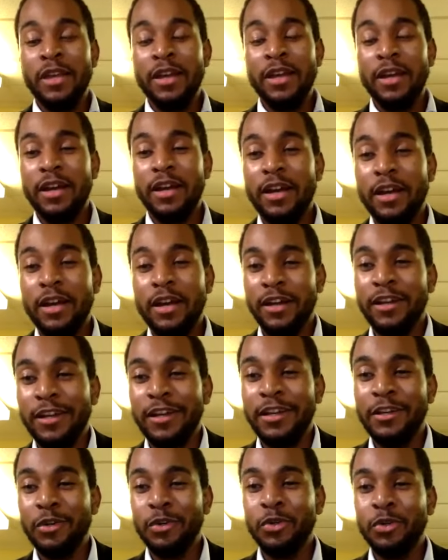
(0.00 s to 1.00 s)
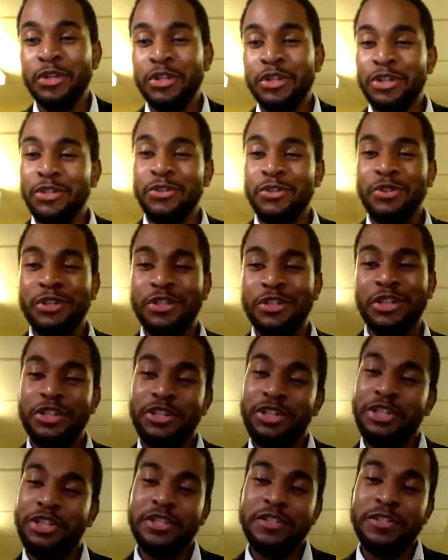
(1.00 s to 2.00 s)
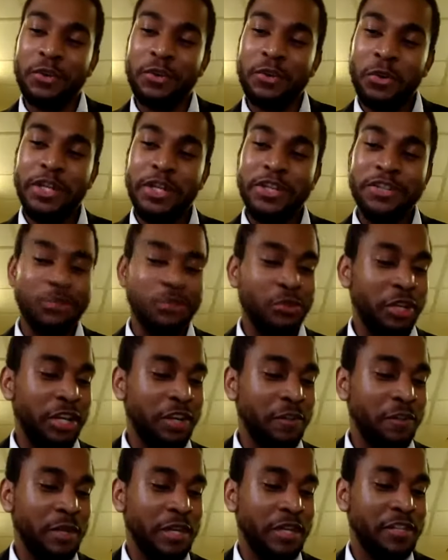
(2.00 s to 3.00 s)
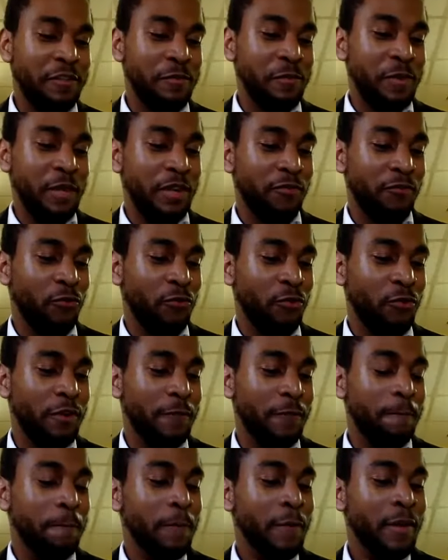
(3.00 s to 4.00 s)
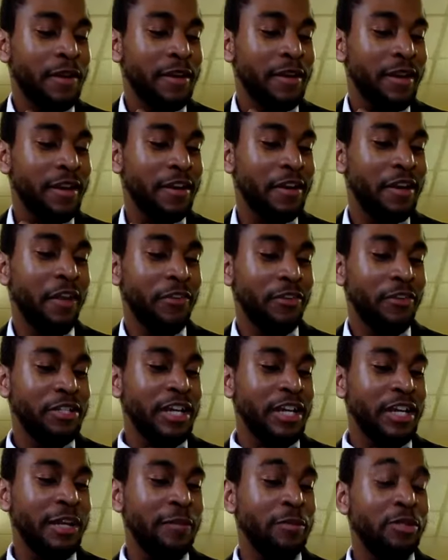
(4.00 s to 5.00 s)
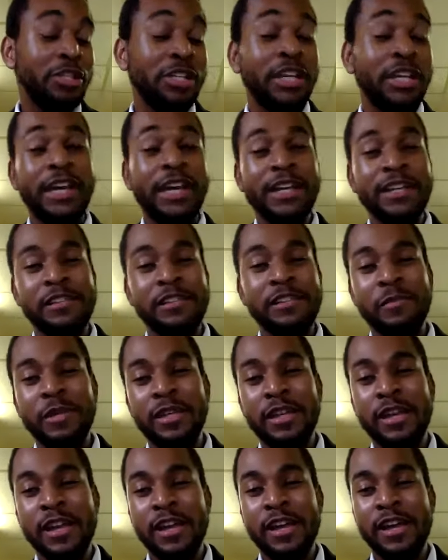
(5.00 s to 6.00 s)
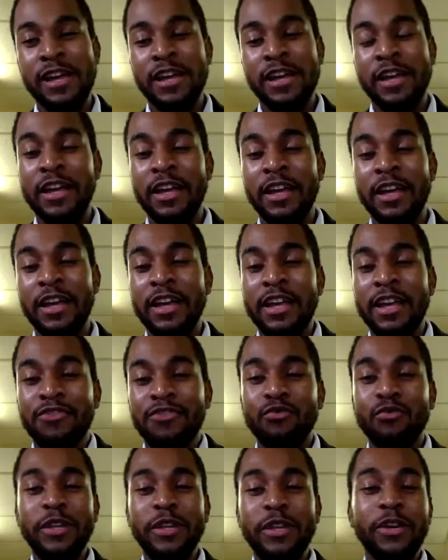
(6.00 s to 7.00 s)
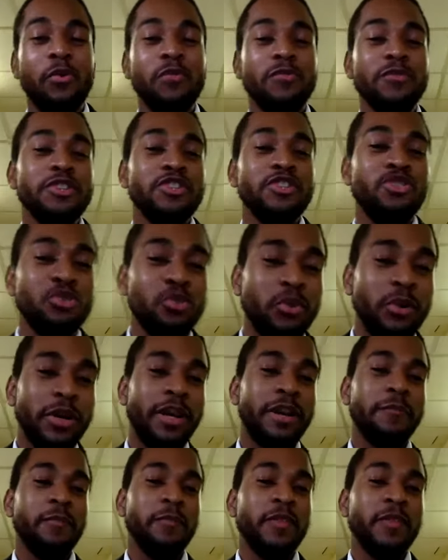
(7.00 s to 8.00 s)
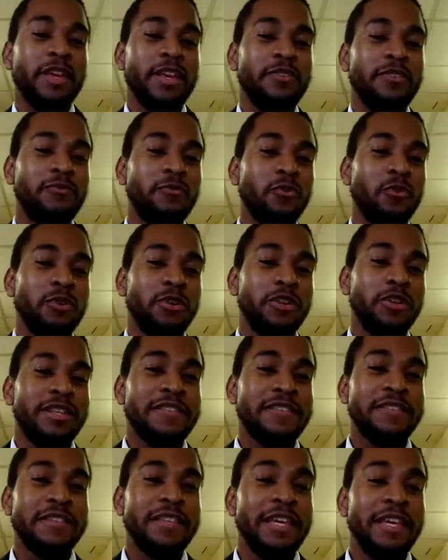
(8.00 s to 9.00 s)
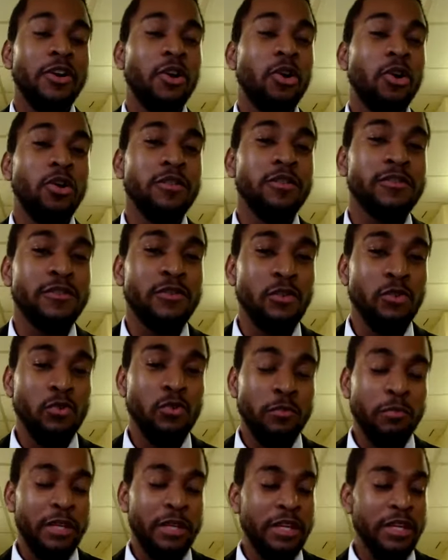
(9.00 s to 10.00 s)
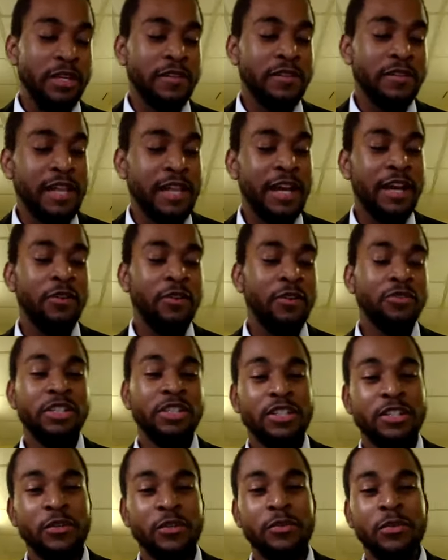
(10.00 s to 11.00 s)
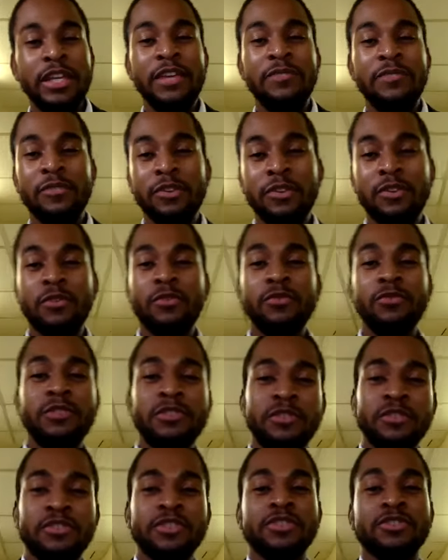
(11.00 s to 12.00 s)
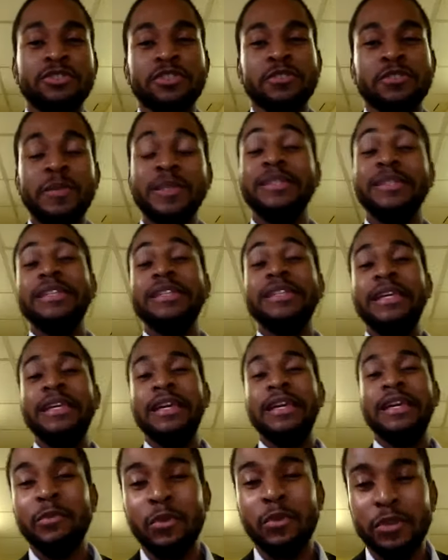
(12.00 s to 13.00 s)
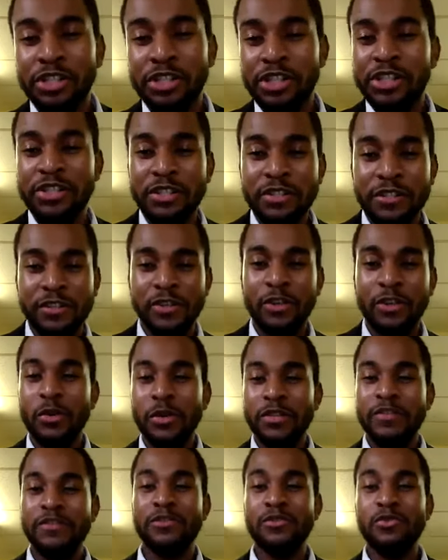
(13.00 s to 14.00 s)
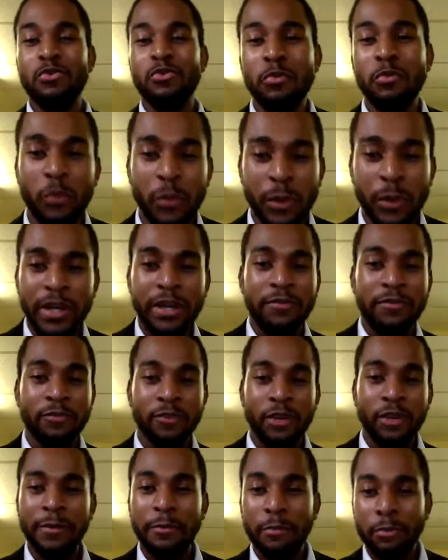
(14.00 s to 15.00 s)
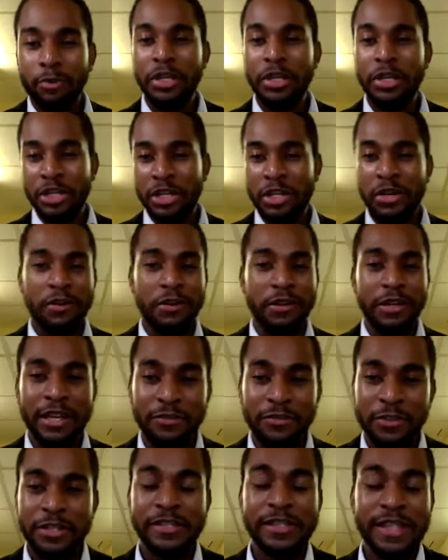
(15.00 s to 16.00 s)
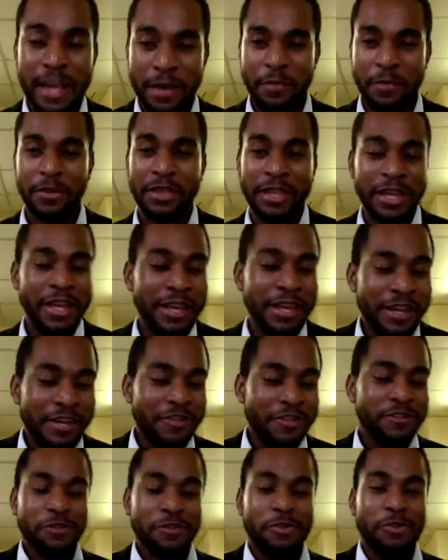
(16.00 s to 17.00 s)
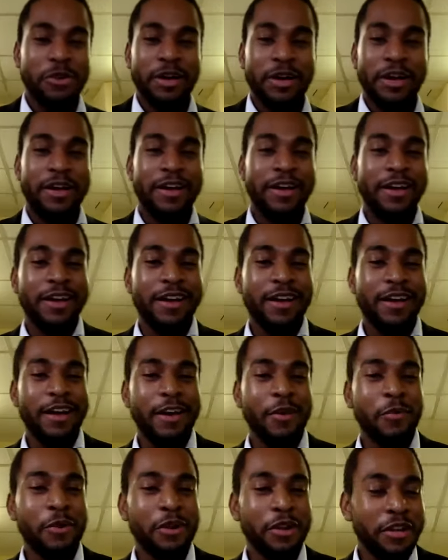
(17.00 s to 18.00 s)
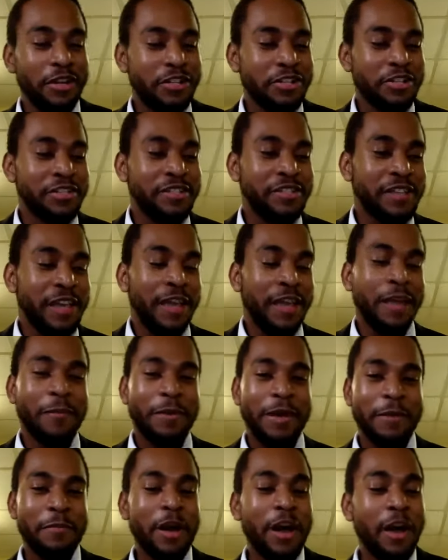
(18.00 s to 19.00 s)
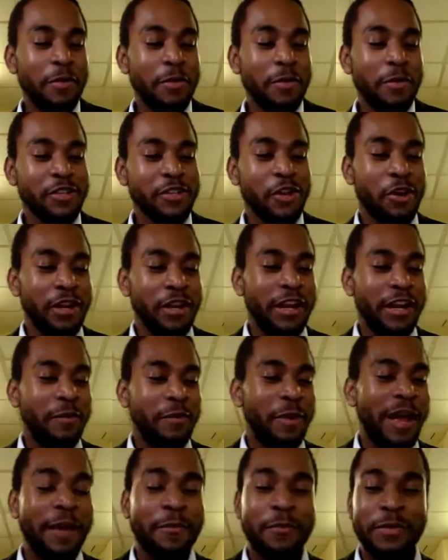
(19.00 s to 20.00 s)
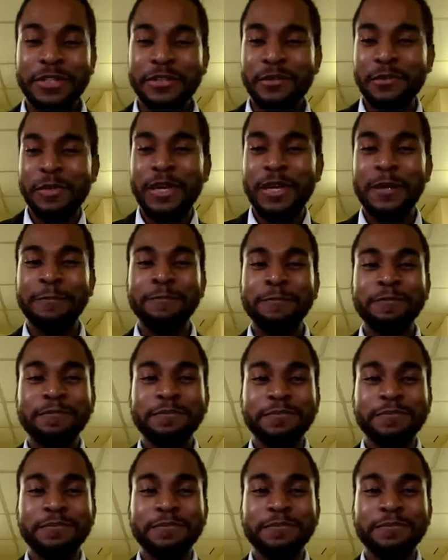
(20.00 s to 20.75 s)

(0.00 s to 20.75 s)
Uh, uh, she, she's going to hear me speak for another time. She has been uh, truly overjoyed for this thing called Zoom because now she don't even go to the church building anymore. She just go on Zoom wherever I'm preaching on a given Sabbath. So uh, I, I, I want to just say my mom is on, and I'm happy to be